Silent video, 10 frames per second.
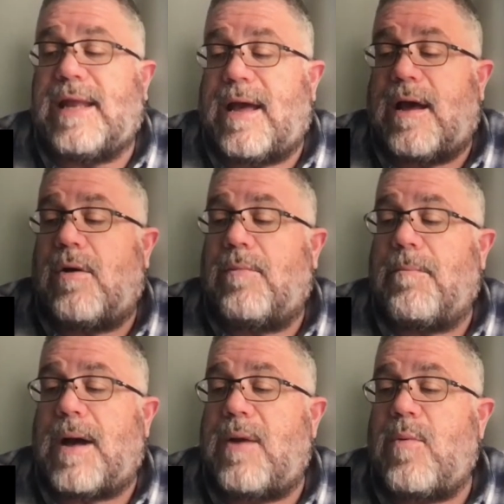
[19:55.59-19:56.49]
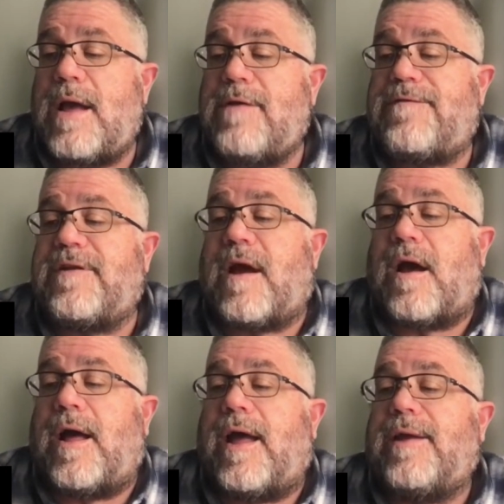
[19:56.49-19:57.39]
now, my wife and
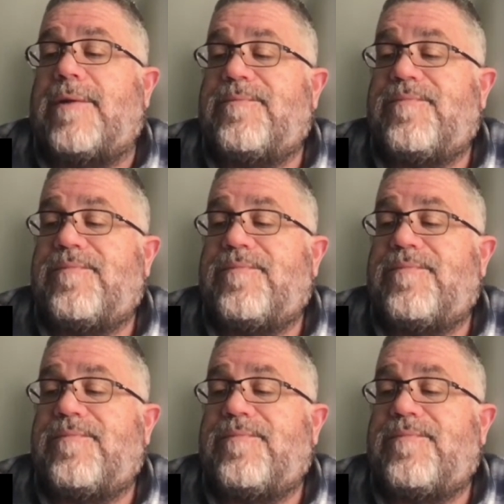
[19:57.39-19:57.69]
I,